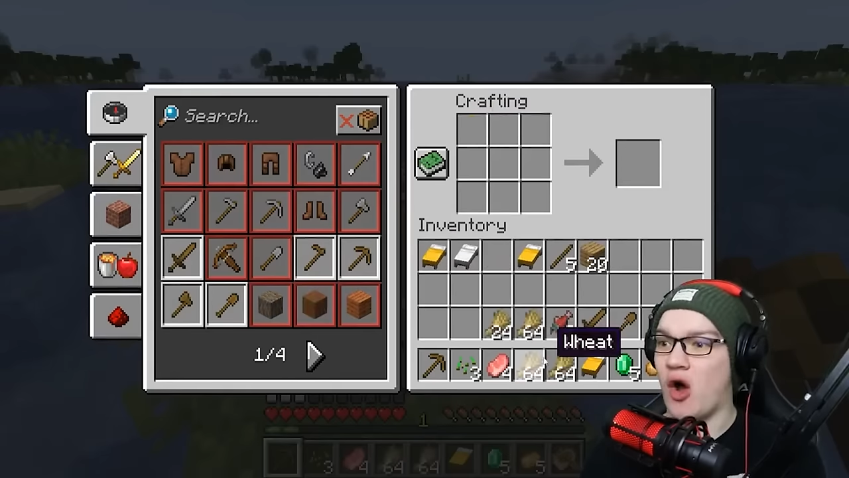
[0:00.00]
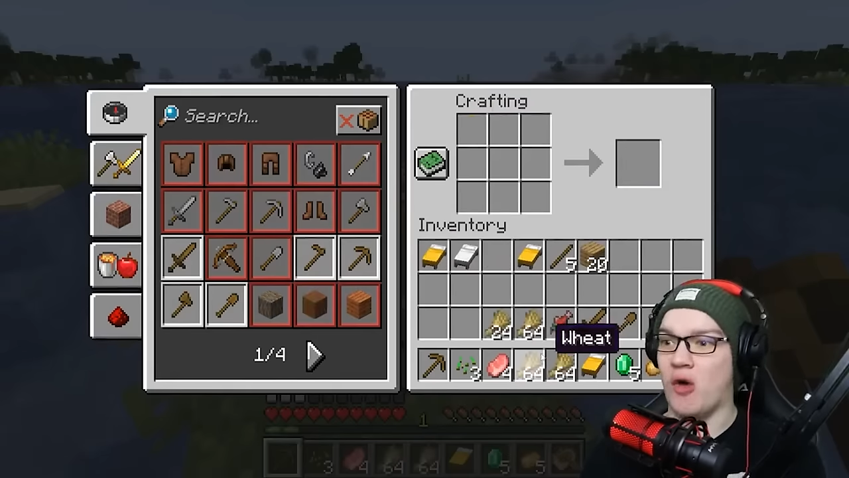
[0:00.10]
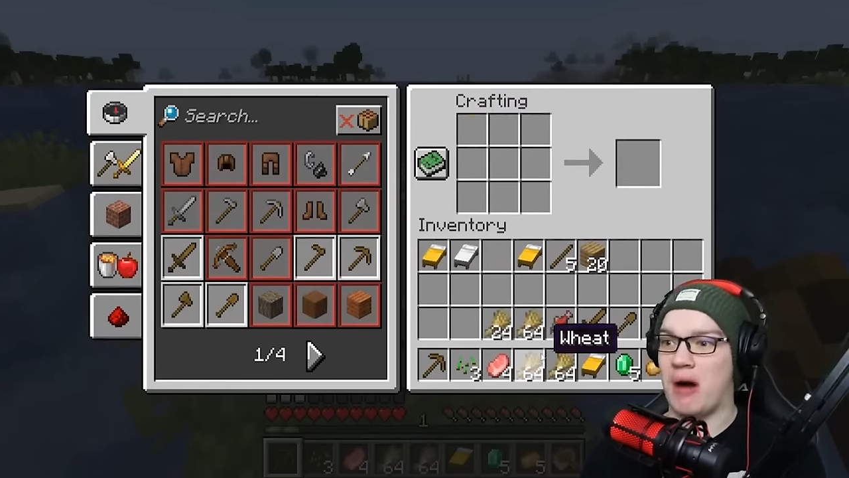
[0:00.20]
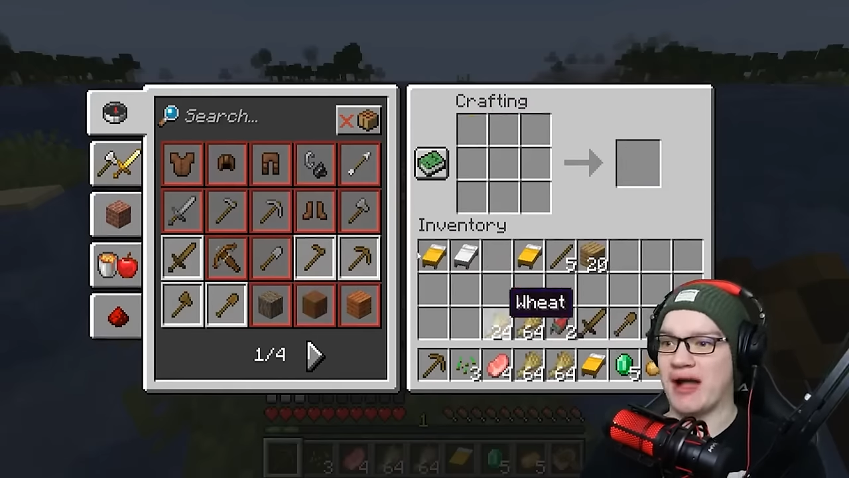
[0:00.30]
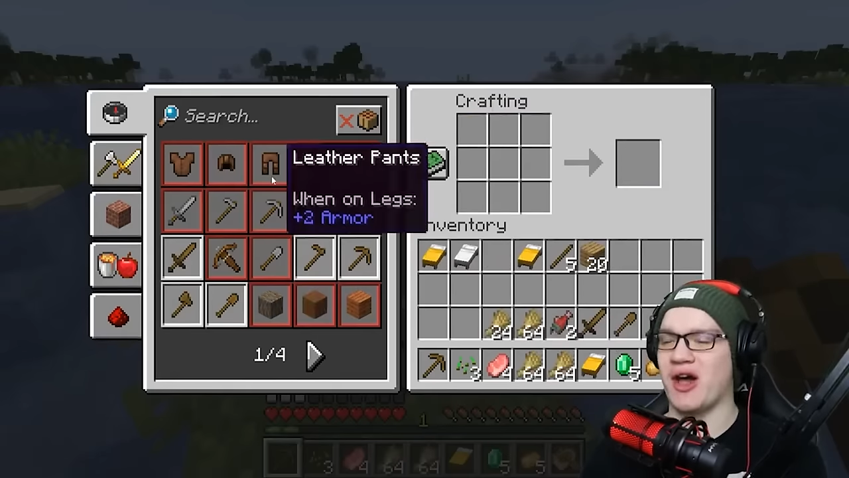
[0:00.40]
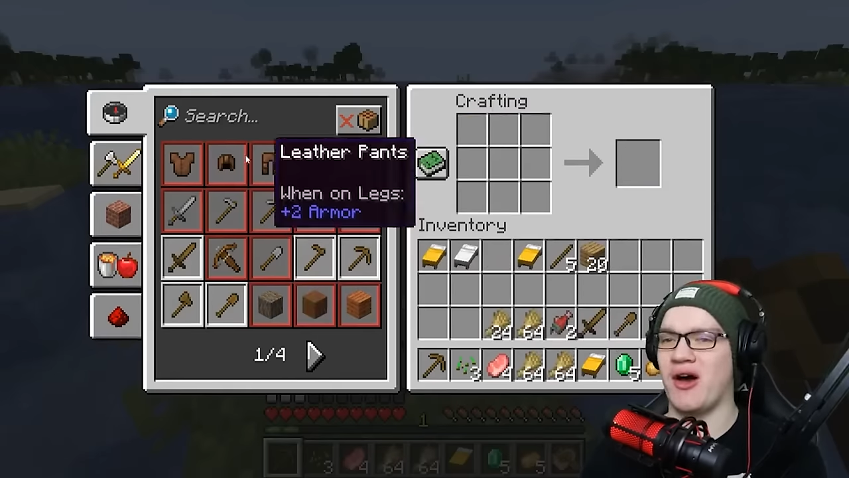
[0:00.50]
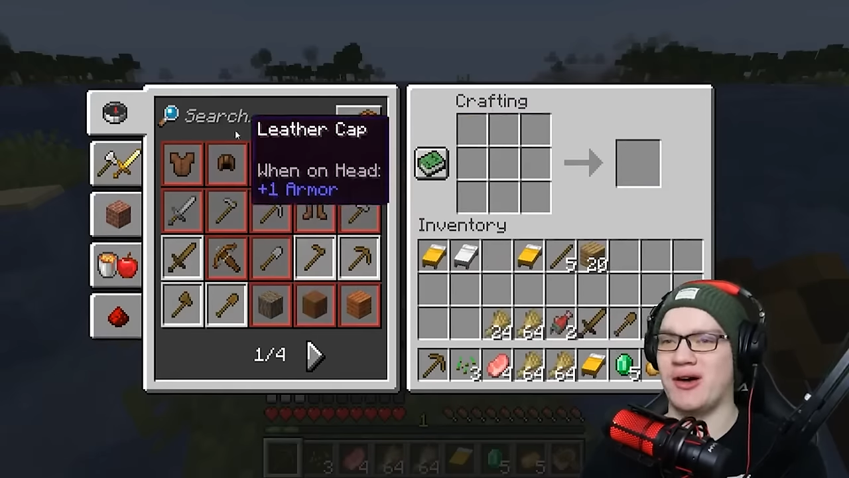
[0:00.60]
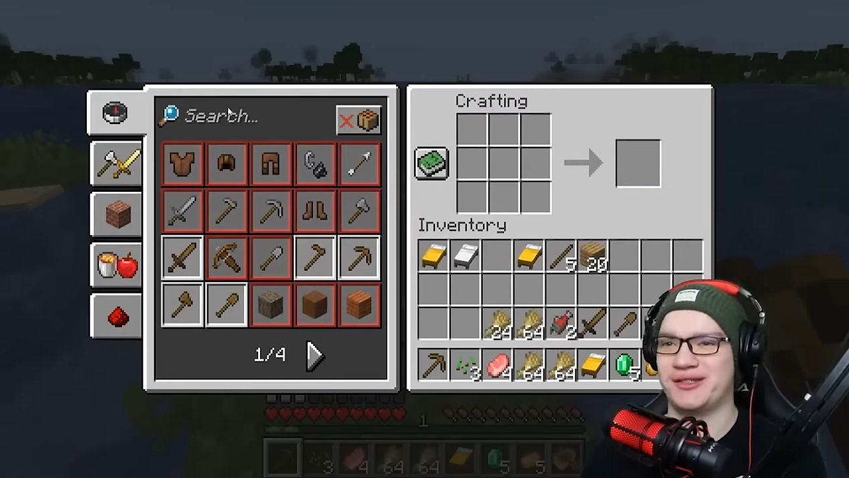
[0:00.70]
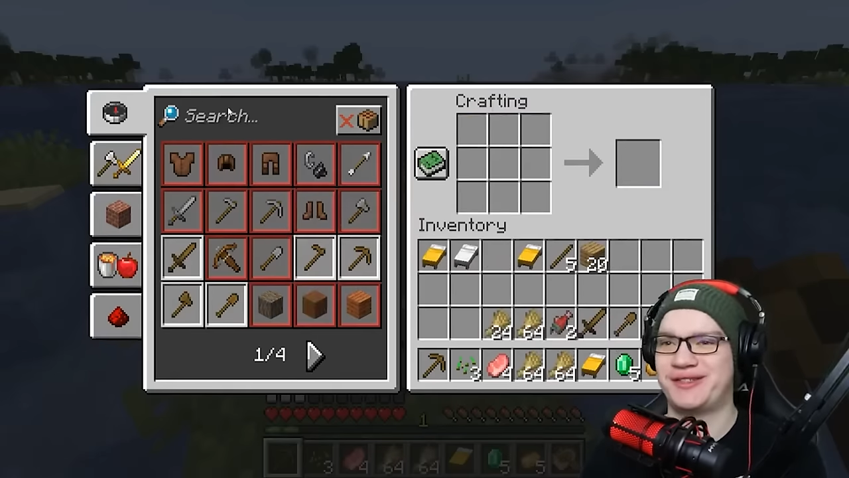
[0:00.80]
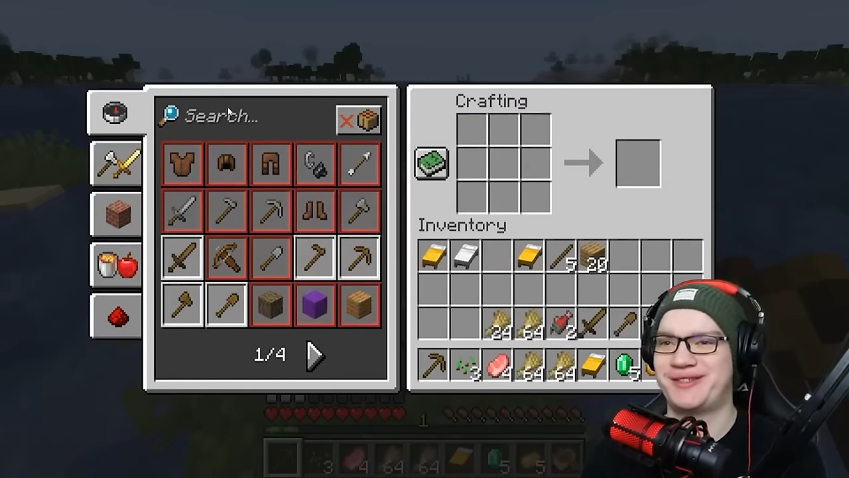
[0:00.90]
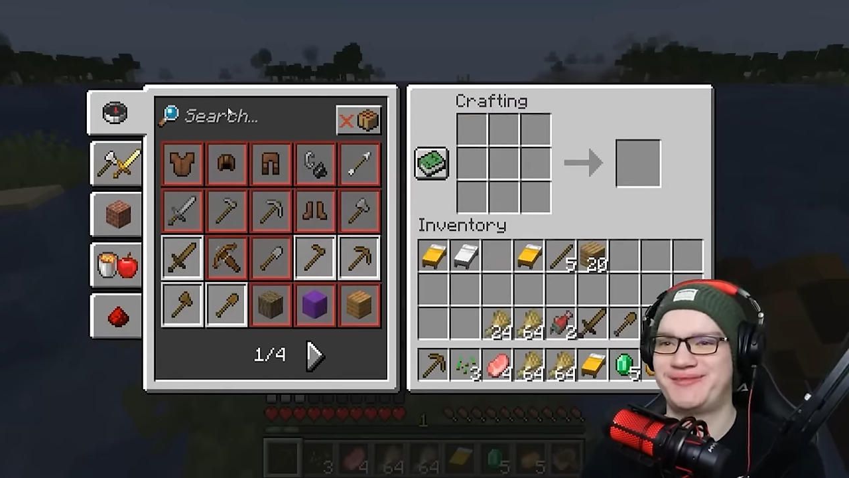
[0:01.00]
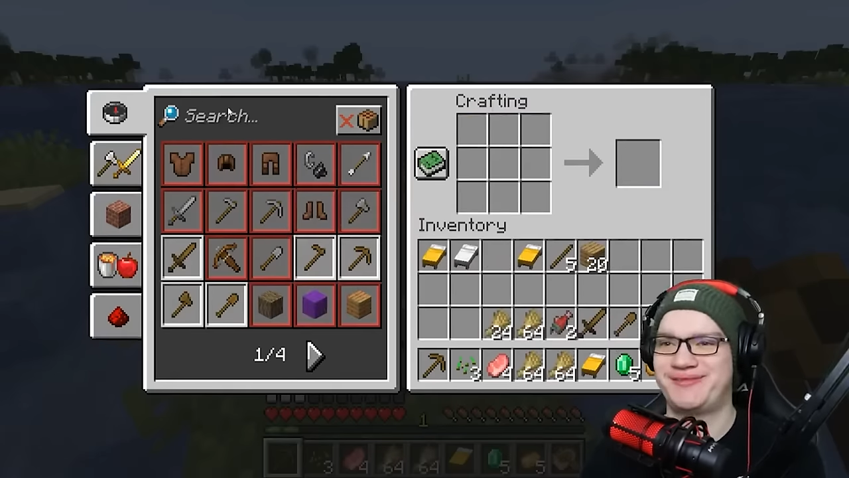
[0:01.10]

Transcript: oh my god.